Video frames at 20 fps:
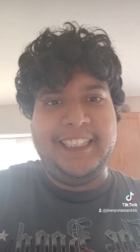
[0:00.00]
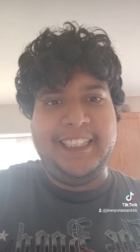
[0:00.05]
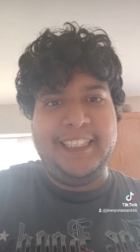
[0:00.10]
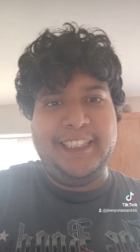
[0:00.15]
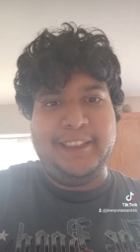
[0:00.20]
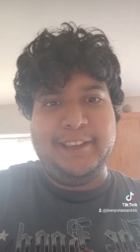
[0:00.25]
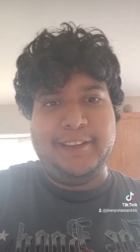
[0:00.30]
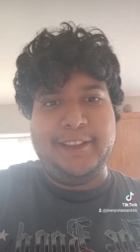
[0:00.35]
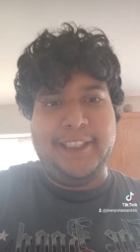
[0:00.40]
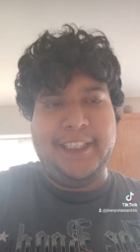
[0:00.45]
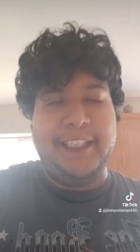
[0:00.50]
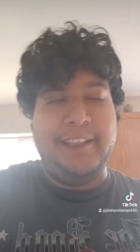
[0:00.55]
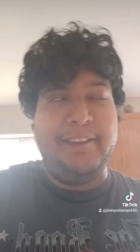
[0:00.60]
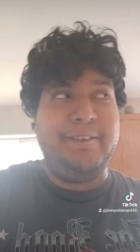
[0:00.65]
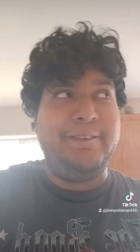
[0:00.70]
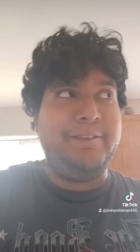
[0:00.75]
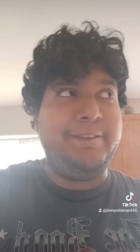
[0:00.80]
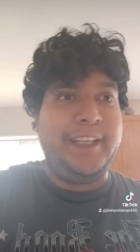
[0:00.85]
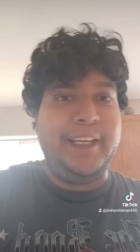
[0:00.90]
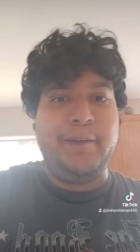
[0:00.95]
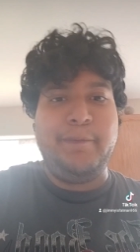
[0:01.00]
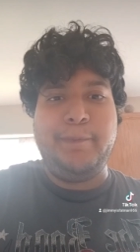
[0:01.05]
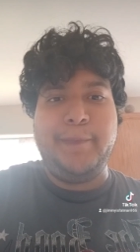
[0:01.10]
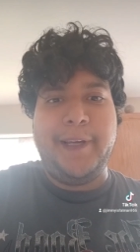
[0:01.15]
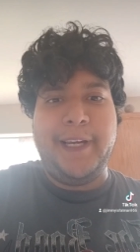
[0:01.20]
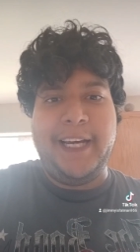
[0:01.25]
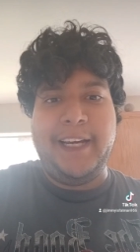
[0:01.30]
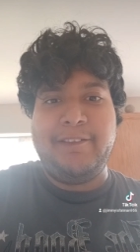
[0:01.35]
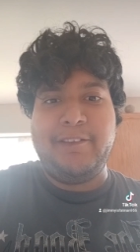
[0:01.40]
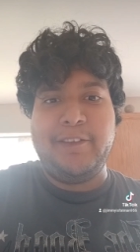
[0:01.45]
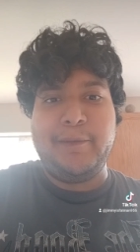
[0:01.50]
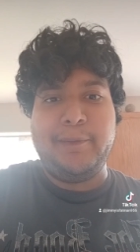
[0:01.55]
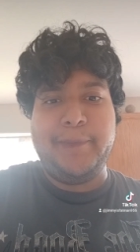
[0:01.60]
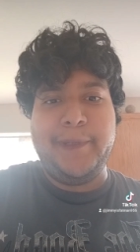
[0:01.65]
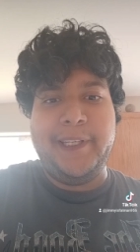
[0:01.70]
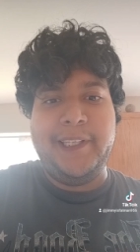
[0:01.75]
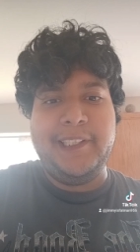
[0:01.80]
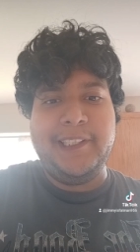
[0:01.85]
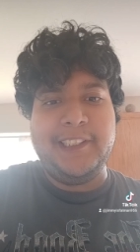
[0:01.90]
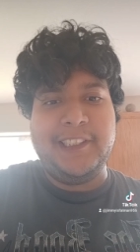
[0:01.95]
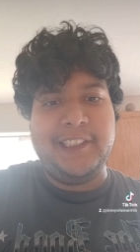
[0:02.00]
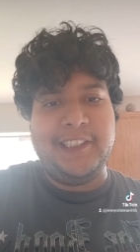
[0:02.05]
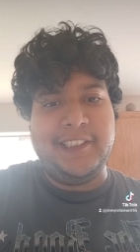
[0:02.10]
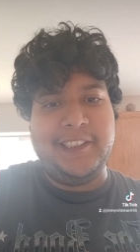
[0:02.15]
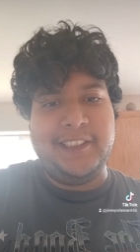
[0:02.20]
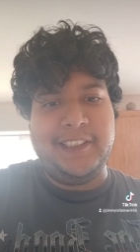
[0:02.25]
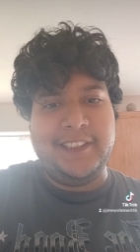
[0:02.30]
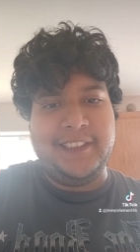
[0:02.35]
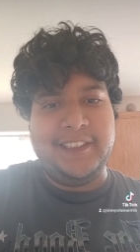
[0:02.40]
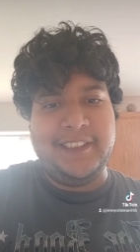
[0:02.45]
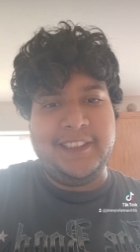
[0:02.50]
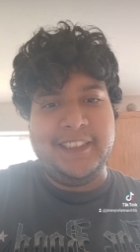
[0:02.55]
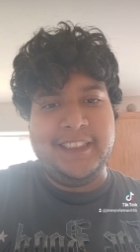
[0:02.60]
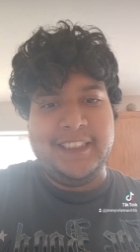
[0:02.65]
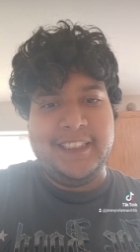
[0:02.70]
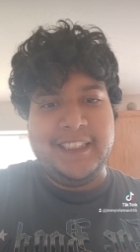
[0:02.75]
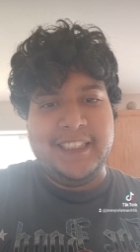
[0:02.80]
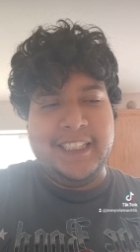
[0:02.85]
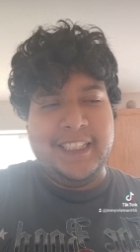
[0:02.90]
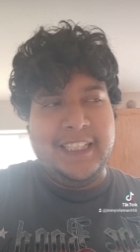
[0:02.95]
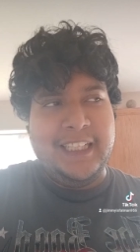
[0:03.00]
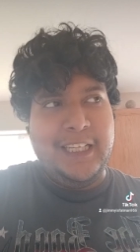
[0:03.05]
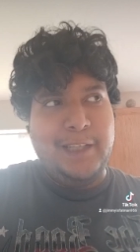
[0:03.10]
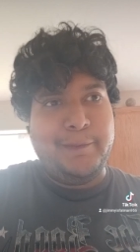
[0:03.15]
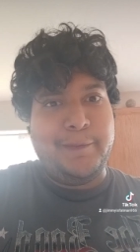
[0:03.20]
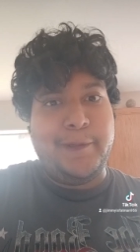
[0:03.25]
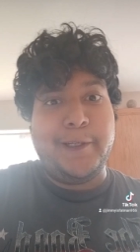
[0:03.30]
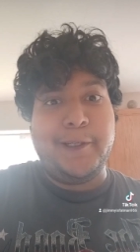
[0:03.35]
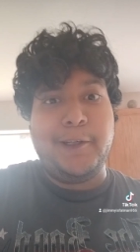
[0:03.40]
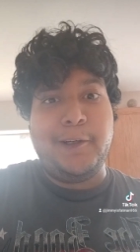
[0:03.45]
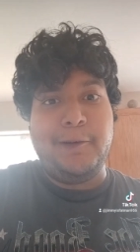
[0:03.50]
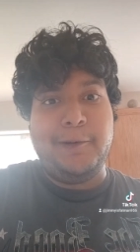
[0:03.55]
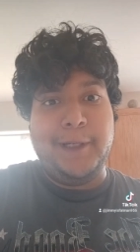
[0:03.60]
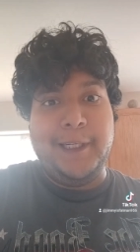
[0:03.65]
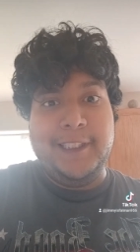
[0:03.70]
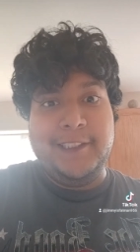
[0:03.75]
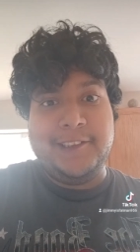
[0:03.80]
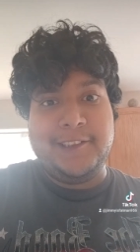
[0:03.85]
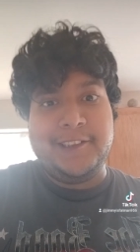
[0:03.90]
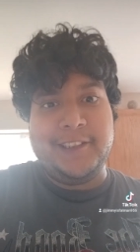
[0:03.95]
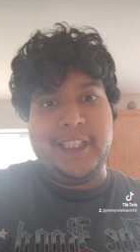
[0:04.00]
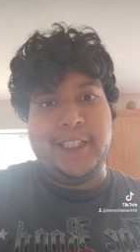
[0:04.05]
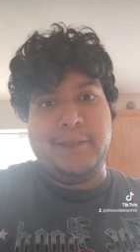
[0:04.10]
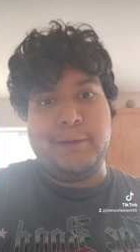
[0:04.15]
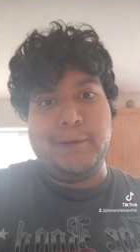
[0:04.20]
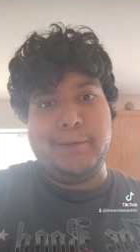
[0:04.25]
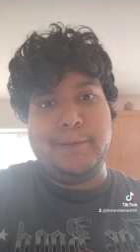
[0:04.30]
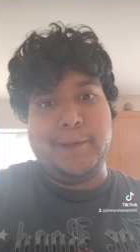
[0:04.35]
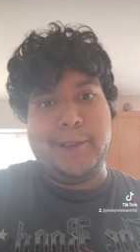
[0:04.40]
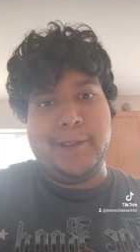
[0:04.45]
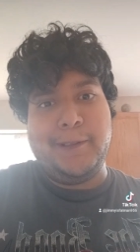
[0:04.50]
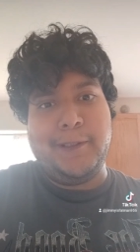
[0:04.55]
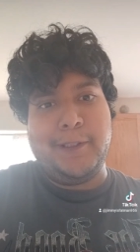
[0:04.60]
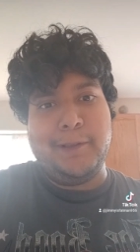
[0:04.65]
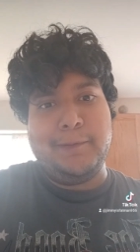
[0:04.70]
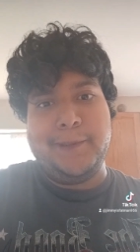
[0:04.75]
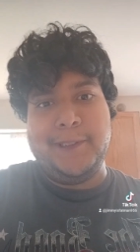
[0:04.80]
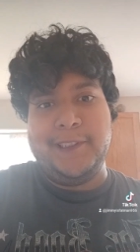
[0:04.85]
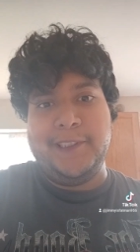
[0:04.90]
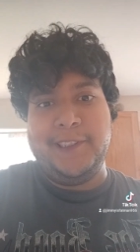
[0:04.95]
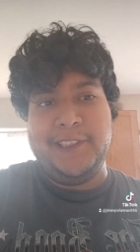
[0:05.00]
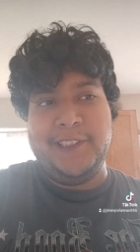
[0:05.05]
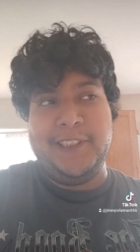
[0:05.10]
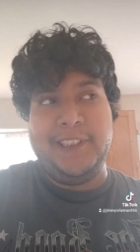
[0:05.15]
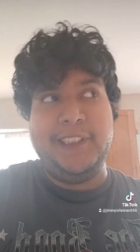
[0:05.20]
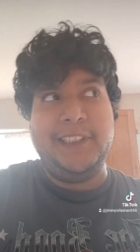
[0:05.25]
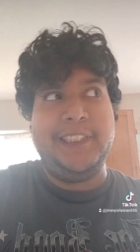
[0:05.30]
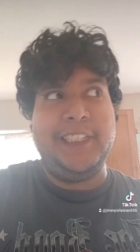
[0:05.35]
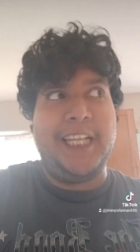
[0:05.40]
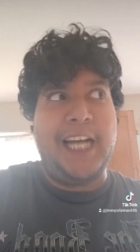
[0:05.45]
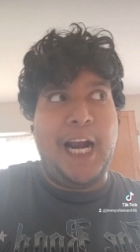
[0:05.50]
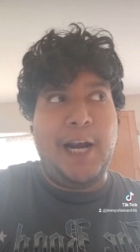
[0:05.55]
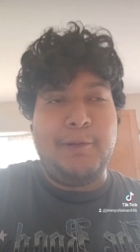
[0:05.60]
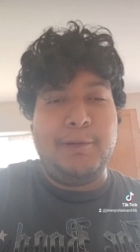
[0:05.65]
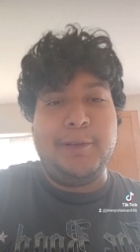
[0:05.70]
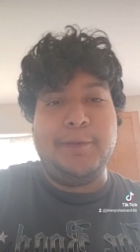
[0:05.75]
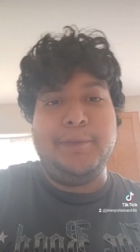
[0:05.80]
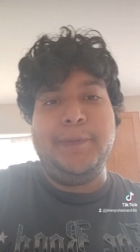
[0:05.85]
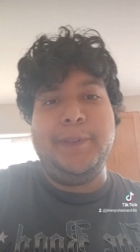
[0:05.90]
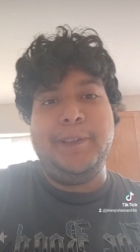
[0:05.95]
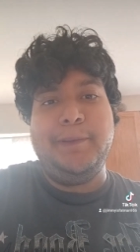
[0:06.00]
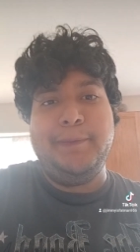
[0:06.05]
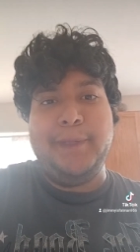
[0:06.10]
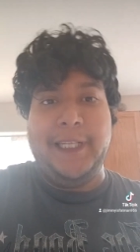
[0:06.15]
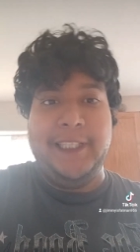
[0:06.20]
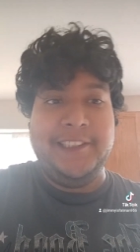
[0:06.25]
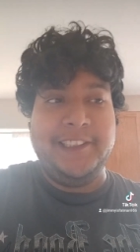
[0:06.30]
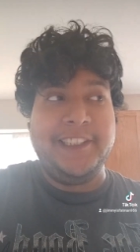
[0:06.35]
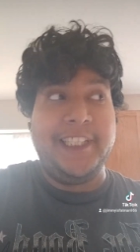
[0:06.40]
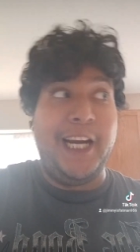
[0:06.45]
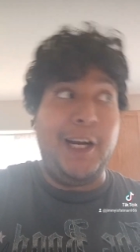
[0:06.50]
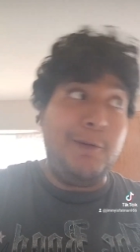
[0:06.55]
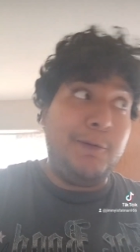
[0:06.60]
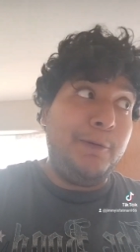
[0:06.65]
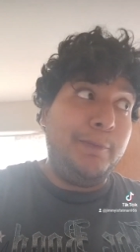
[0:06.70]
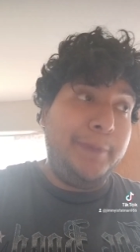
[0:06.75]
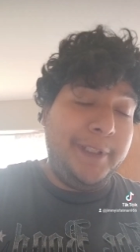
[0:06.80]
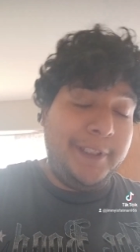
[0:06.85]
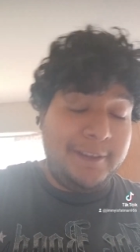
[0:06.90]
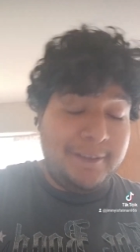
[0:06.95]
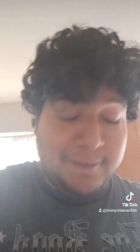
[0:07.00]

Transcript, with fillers: if they ever made a Power Ranger MMO RPG, I would be amazing. I would be